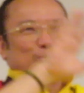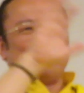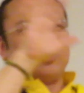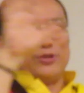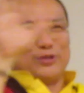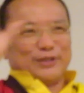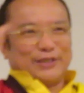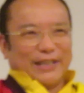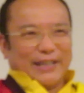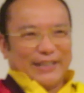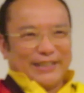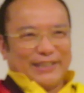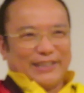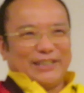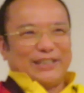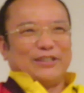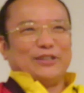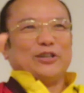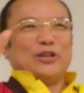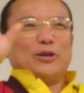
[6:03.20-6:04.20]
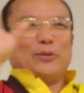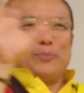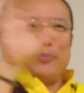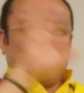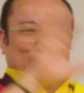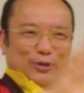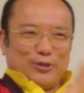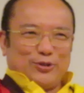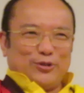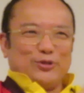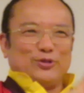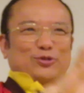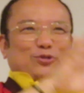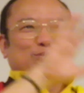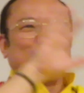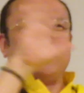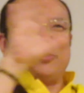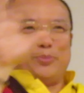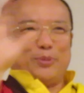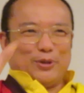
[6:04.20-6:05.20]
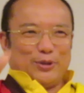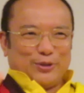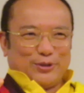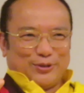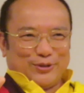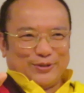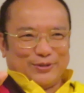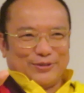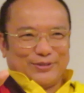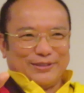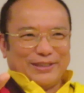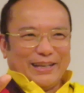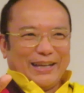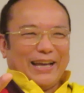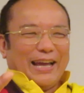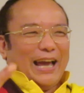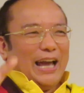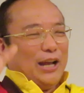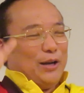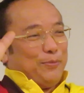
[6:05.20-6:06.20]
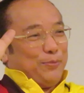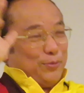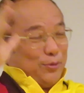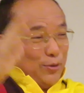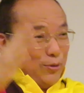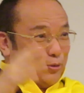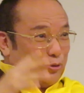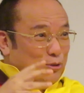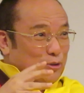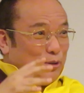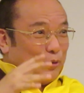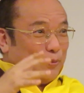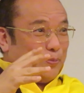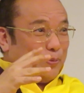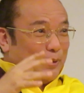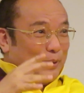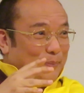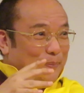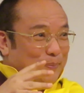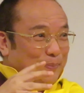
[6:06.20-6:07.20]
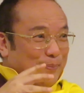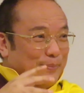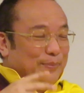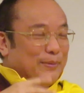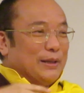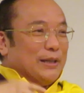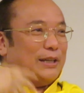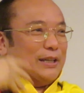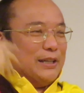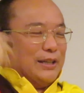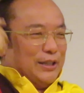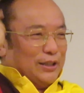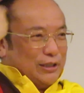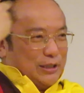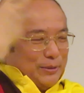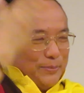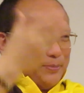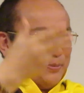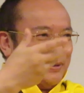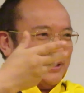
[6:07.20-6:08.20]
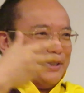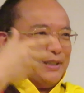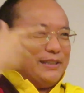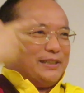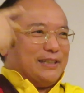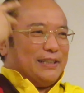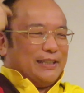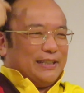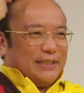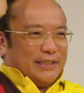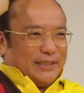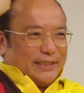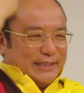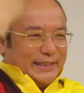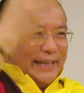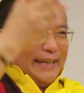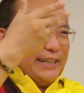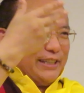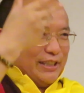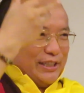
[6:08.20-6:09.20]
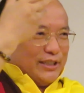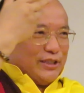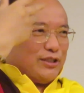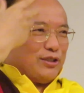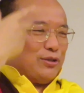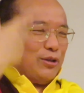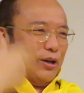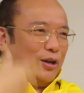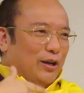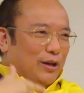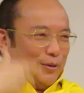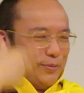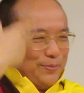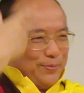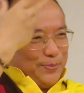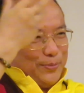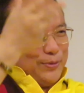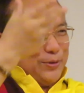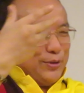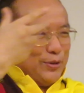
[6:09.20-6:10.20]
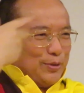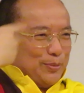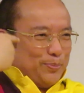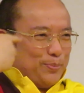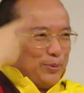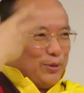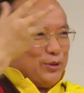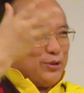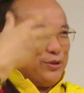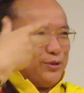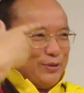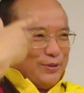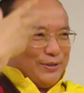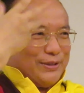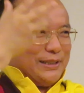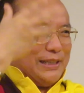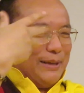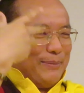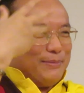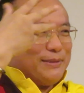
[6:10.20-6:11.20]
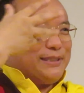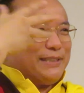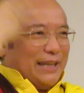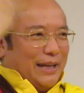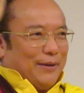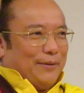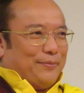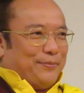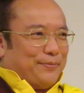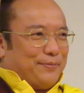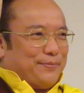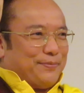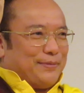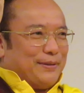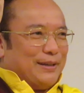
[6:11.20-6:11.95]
to society, person to person, and also from different stages of person themselves.